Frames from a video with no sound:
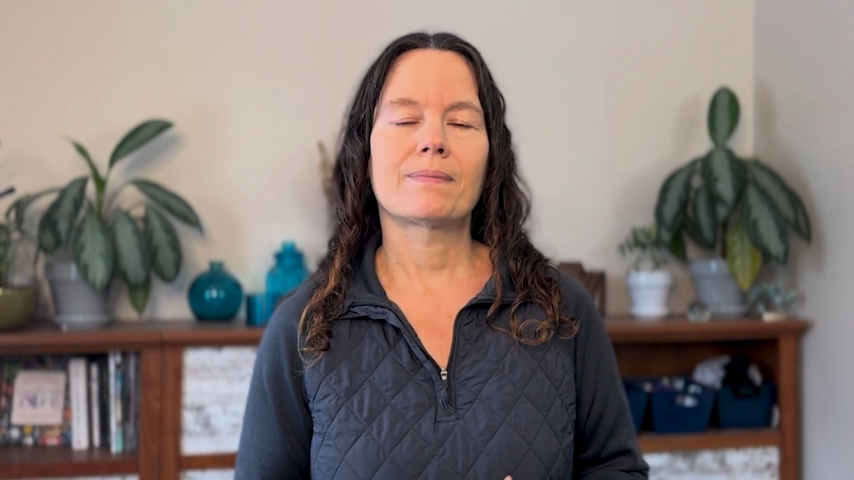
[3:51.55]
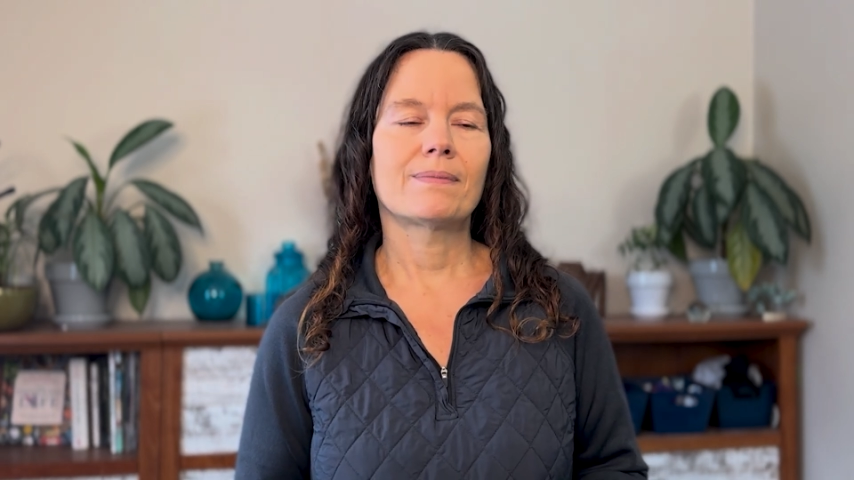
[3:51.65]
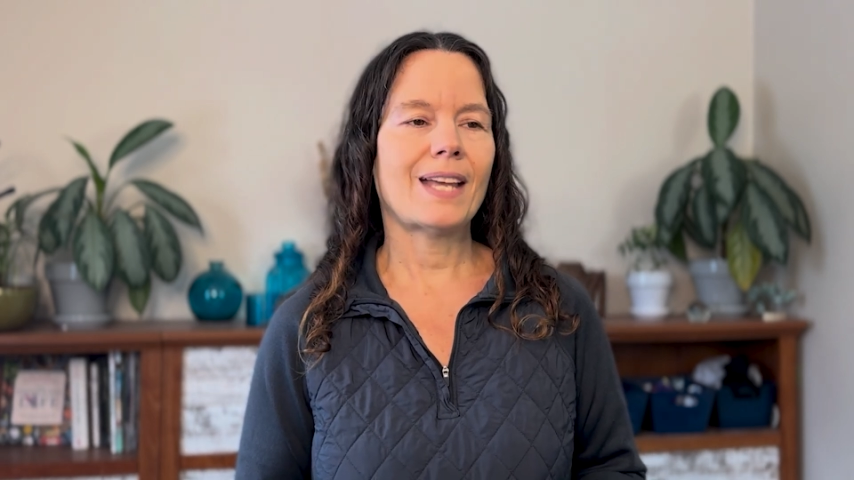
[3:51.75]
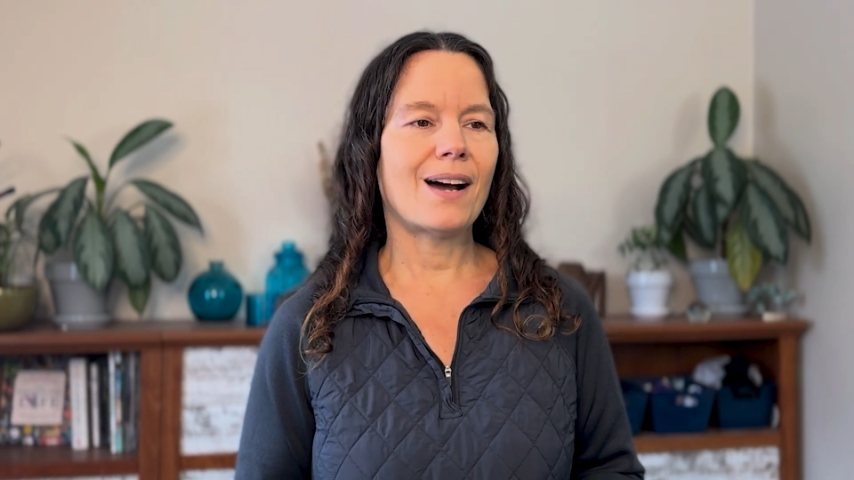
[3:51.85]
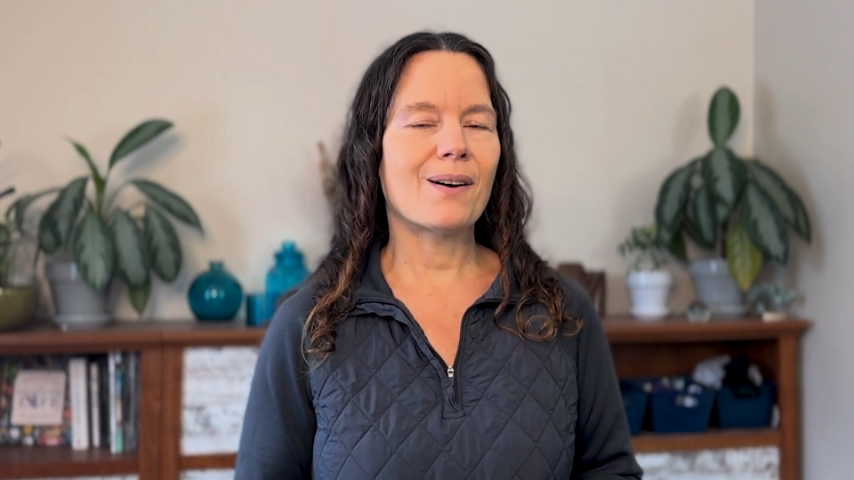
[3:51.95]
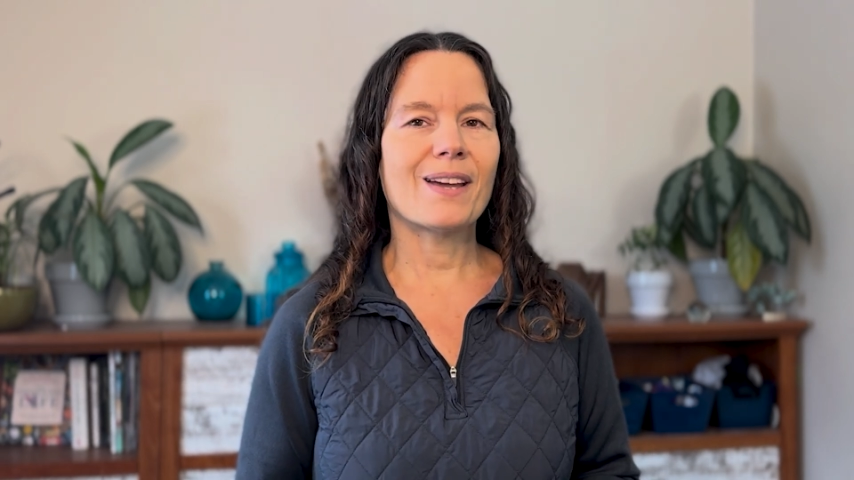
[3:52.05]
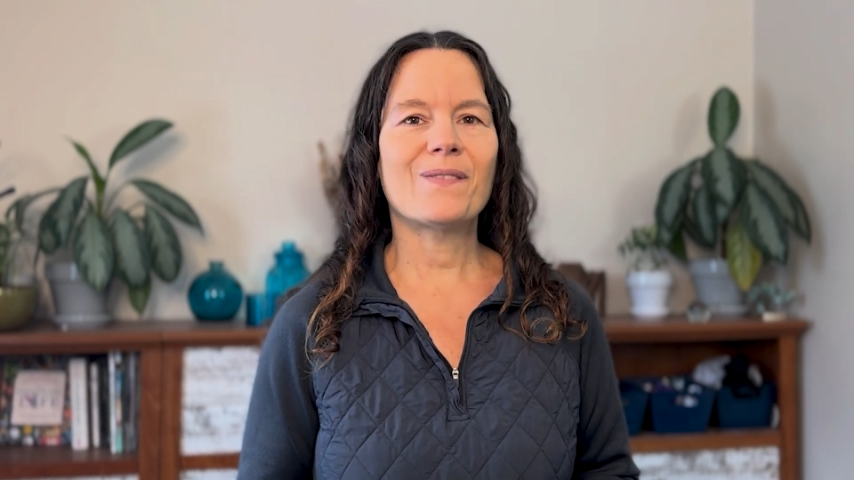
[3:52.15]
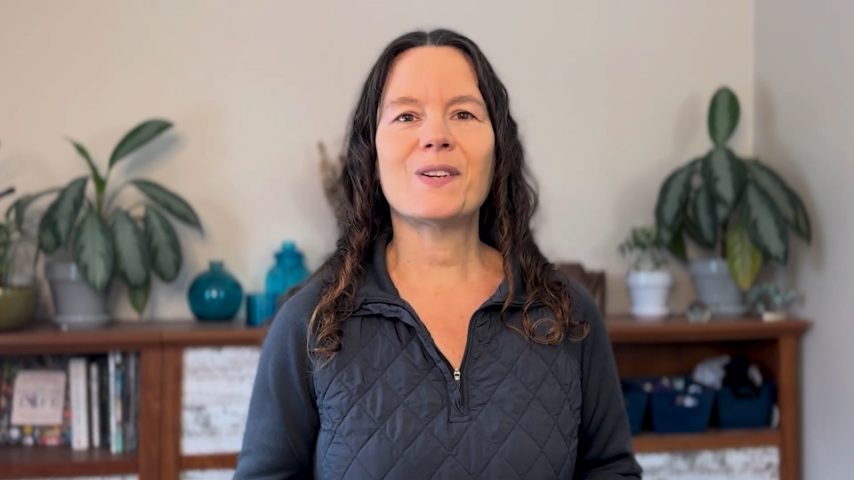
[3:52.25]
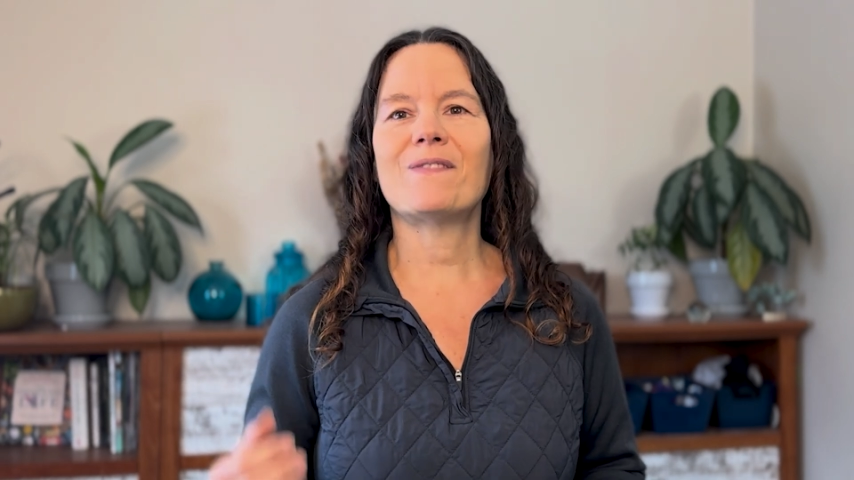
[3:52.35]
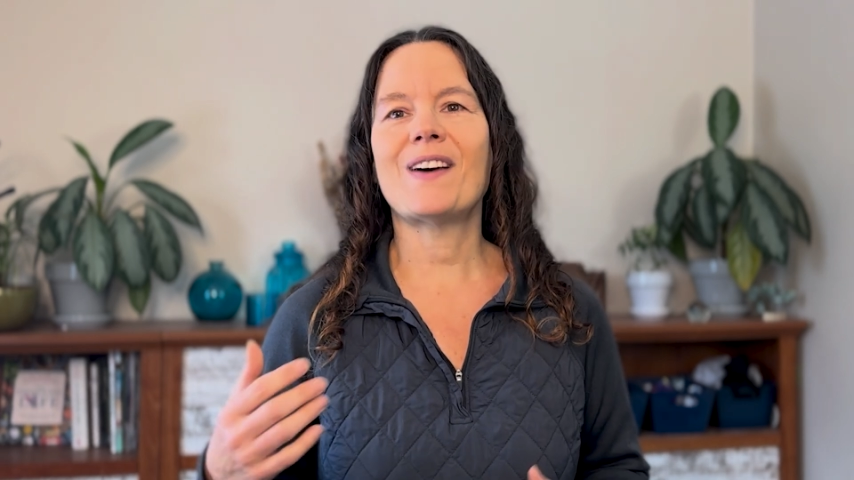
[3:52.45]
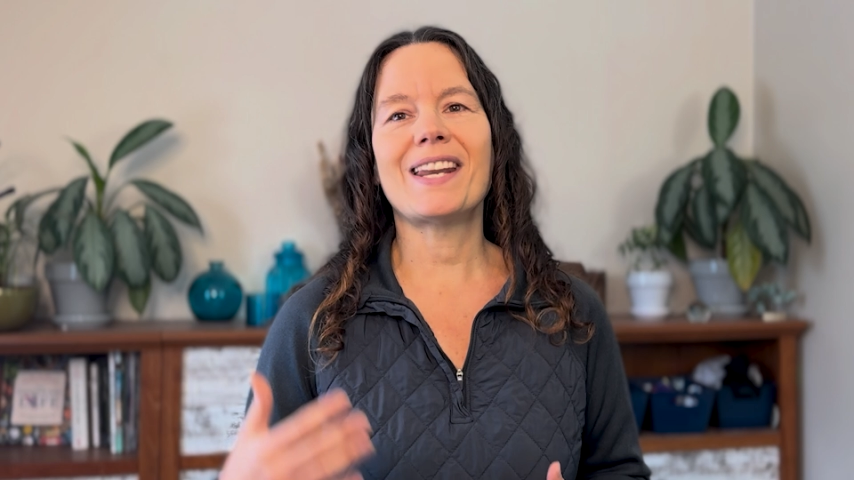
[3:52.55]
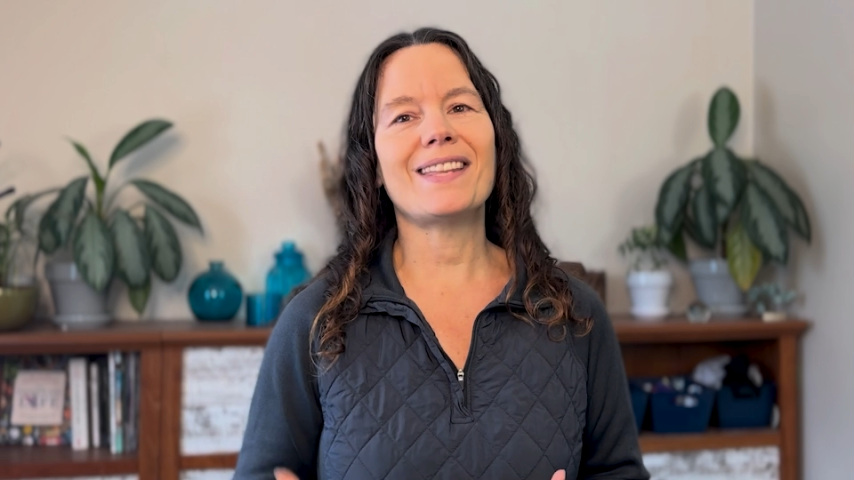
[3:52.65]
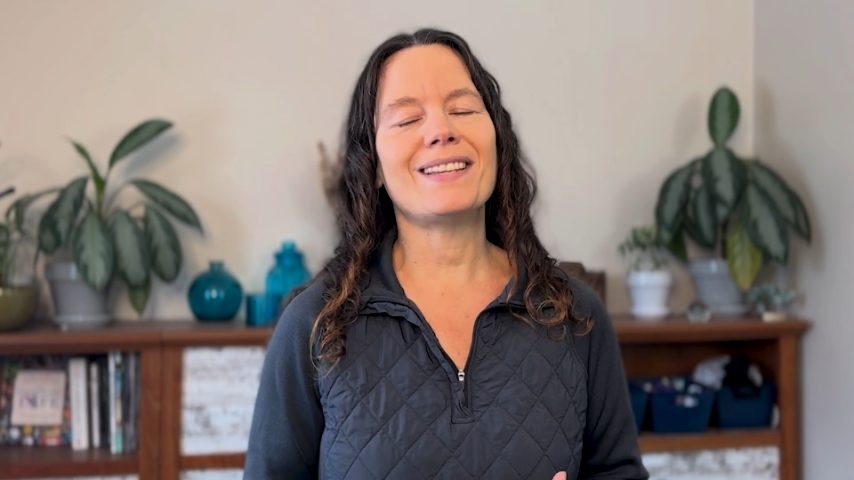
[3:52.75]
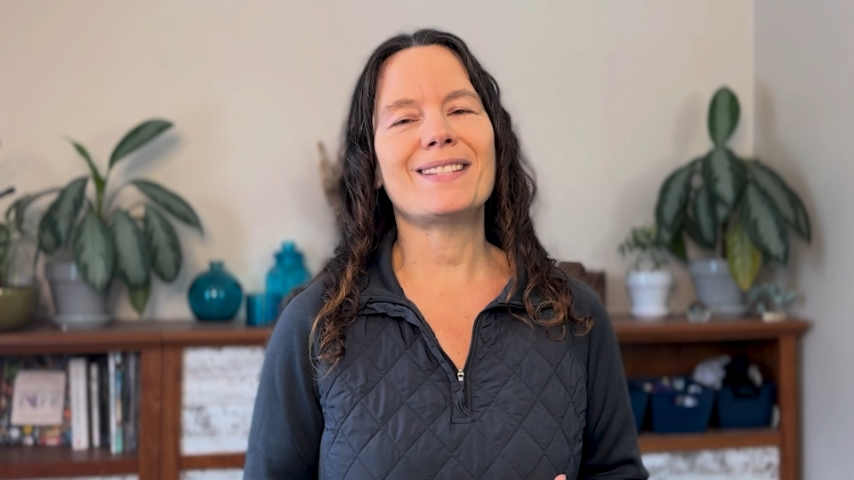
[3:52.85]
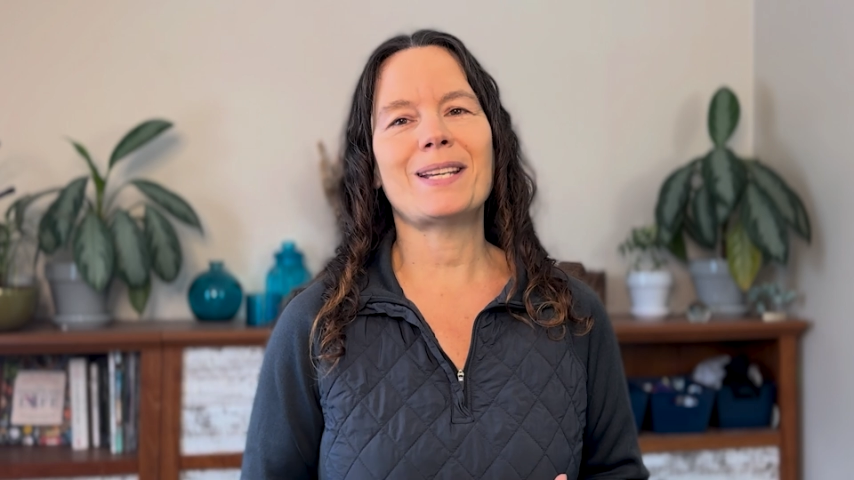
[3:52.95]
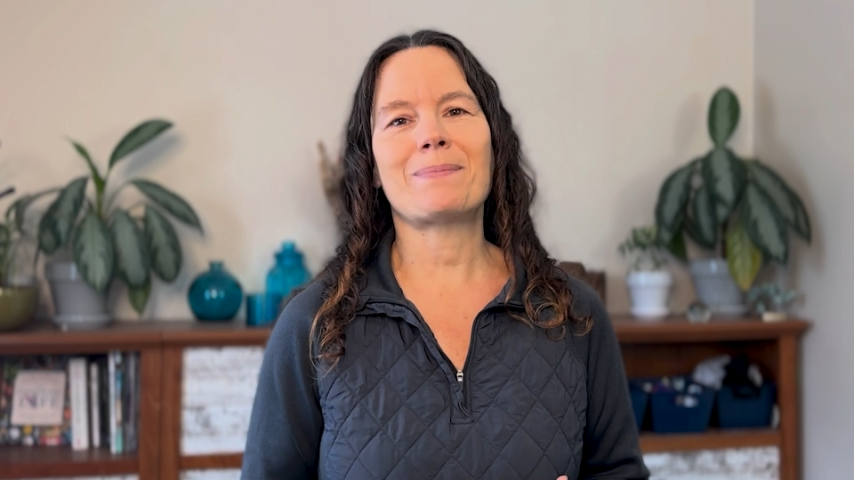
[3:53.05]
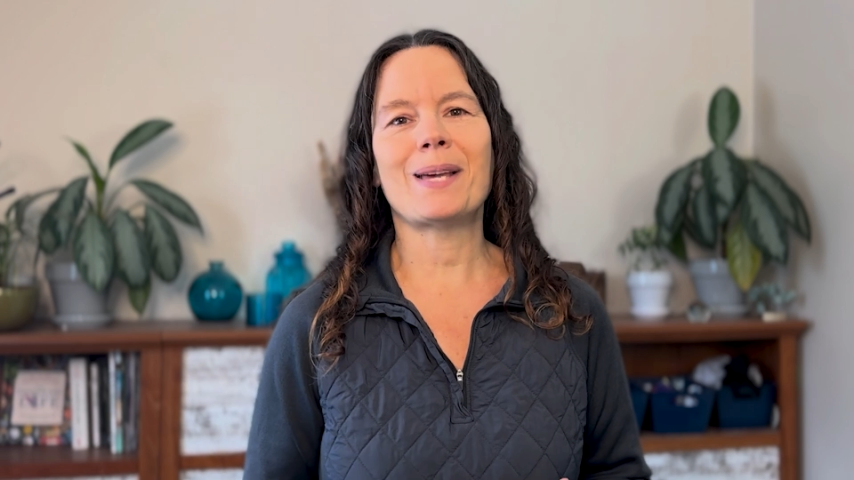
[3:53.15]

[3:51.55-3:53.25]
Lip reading: Now, if you're finding these tips